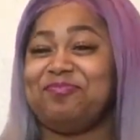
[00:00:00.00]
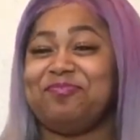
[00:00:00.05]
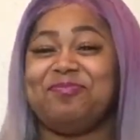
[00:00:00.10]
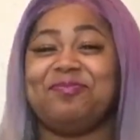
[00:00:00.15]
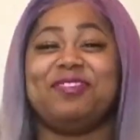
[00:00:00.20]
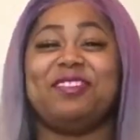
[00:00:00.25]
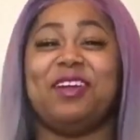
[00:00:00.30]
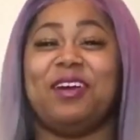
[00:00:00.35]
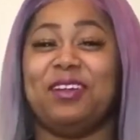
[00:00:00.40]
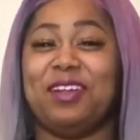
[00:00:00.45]

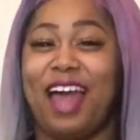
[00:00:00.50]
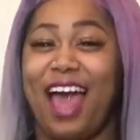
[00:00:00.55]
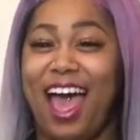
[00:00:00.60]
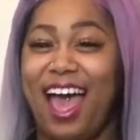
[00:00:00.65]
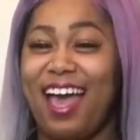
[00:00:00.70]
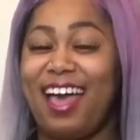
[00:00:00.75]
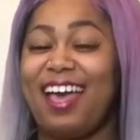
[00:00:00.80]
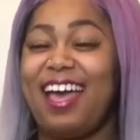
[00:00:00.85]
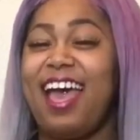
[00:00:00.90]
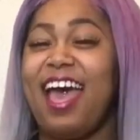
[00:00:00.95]
No
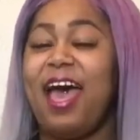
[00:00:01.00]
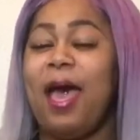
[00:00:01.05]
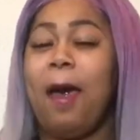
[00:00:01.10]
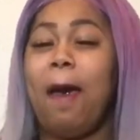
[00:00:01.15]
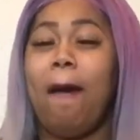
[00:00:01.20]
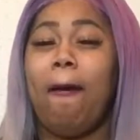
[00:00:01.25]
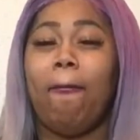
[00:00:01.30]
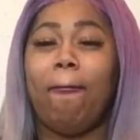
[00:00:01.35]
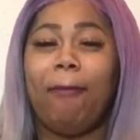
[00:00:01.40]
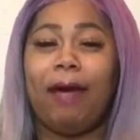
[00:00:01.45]
lie.
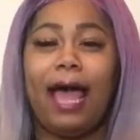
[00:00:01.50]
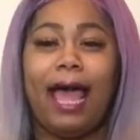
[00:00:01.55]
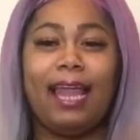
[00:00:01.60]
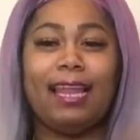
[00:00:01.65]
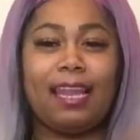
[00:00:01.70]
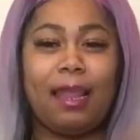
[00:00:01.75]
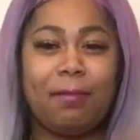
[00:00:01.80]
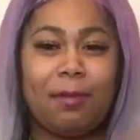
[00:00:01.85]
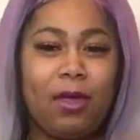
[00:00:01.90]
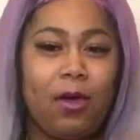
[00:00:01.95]

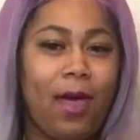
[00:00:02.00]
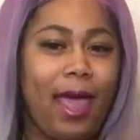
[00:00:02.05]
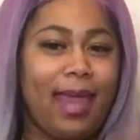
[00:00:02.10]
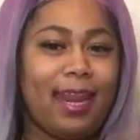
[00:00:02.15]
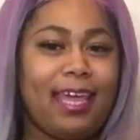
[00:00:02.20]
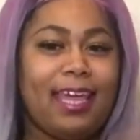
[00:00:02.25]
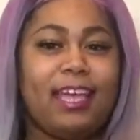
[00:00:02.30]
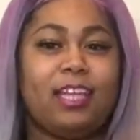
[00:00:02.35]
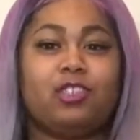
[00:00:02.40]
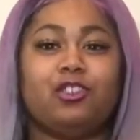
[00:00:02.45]
But let me go
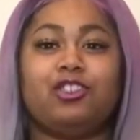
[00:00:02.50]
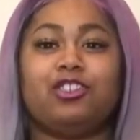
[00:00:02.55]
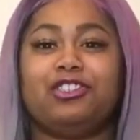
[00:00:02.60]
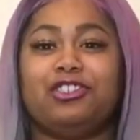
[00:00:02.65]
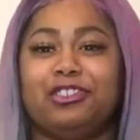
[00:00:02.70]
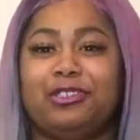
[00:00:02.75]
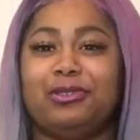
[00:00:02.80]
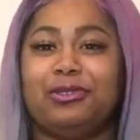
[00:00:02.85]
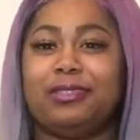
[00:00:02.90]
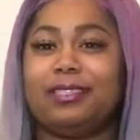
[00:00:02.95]
ahead and
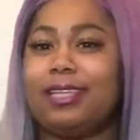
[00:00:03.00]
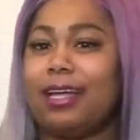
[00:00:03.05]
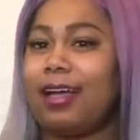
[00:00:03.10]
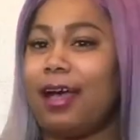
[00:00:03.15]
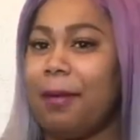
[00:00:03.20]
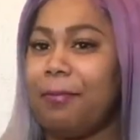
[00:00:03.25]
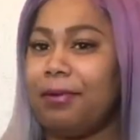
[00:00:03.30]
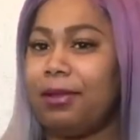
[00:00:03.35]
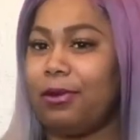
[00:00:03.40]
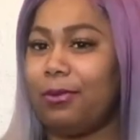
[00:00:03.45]
introduce a
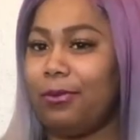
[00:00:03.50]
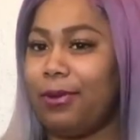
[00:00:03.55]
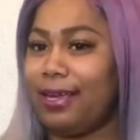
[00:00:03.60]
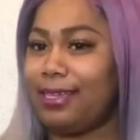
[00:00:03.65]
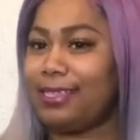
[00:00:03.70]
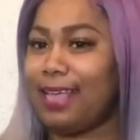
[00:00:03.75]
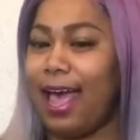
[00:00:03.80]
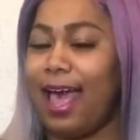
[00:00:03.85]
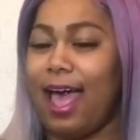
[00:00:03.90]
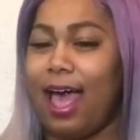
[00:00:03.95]
couple of the
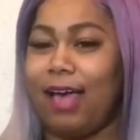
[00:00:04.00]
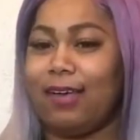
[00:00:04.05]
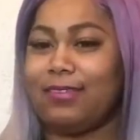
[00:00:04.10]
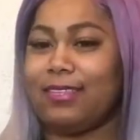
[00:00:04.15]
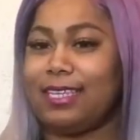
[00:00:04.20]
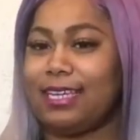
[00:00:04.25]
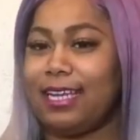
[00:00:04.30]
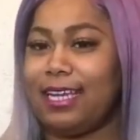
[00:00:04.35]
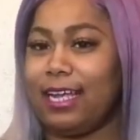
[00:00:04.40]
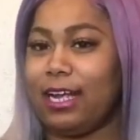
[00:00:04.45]
wigs I have
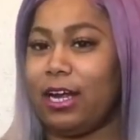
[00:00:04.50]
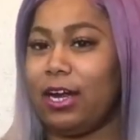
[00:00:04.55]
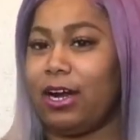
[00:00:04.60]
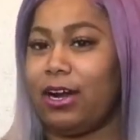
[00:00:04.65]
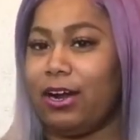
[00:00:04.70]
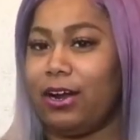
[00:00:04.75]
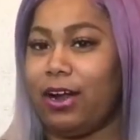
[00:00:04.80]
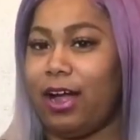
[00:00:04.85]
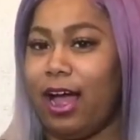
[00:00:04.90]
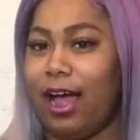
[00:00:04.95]
sitting
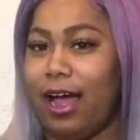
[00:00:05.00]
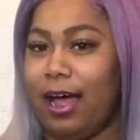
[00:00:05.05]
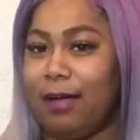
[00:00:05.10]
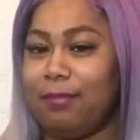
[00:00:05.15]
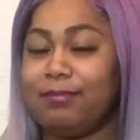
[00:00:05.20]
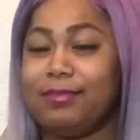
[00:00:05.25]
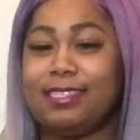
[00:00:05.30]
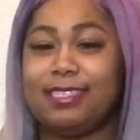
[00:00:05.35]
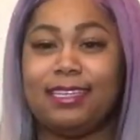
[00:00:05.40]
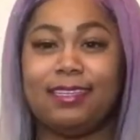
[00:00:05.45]
here
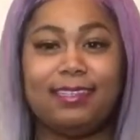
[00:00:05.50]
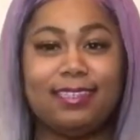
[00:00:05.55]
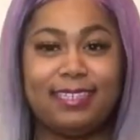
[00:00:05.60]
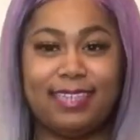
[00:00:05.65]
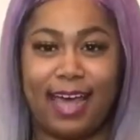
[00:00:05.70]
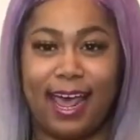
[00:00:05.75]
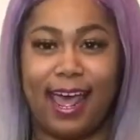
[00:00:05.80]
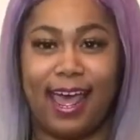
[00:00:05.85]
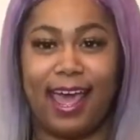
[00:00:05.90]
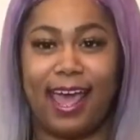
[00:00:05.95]
um,
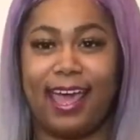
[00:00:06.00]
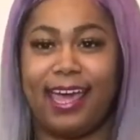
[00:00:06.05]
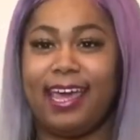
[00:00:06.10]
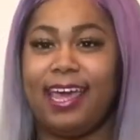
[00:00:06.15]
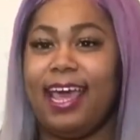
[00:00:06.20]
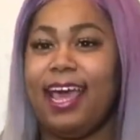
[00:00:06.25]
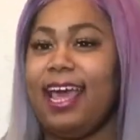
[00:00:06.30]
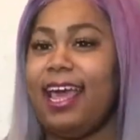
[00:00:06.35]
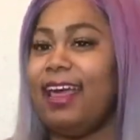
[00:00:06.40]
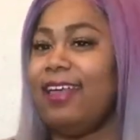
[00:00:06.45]
today.
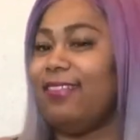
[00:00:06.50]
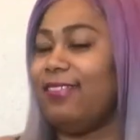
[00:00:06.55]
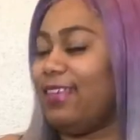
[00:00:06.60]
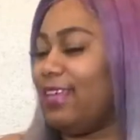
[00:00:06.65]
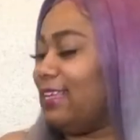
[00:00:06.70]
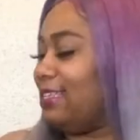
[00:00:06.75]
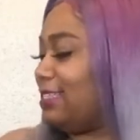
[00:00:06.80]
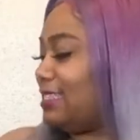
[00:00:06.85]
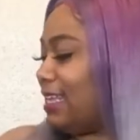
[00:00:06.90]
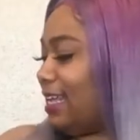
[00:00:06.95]

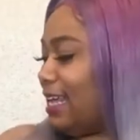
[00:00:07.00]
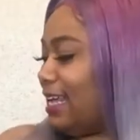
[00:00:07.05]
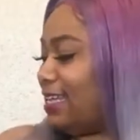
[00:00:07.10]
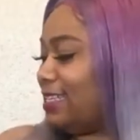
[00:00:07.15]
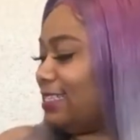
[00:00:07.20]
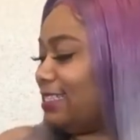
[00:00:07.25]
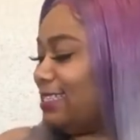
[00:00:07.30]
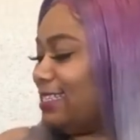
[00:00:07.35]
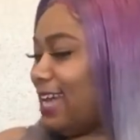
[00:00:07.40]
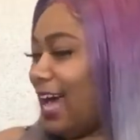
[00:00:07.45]
This is
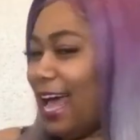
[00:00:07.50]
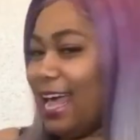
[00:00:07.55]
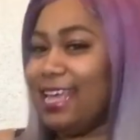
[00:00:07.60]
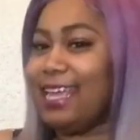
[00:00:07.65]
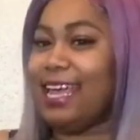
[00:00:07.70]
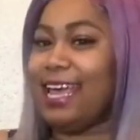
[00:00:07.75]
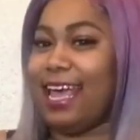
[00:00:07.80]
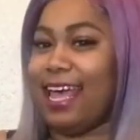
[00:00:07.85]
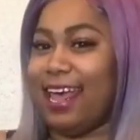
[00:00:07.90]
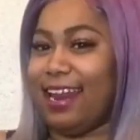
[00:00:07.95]

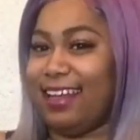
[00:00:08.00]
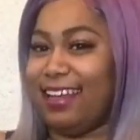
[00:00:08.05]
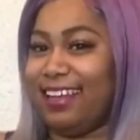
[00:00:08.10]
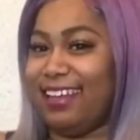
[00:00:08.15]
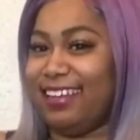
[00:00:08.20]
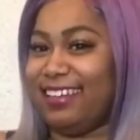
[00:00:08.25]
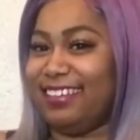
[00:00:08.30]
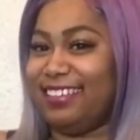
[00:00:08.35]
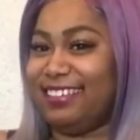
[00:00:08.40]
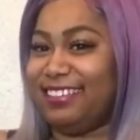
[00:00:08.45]

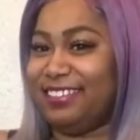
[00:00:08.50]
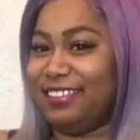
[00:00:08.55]
Diana.